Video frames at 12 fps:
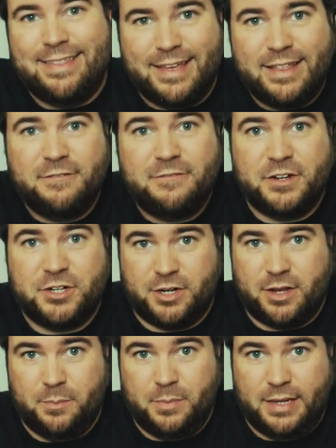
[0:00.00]
Then the Fisher
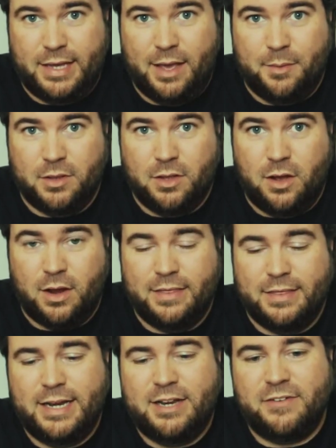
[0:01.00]
Company came along,
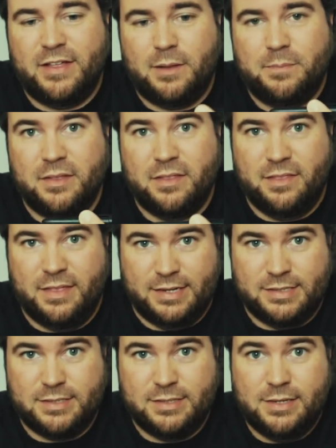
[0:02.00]
and they developed
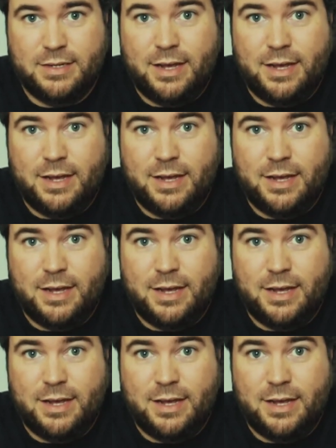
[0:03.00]
this,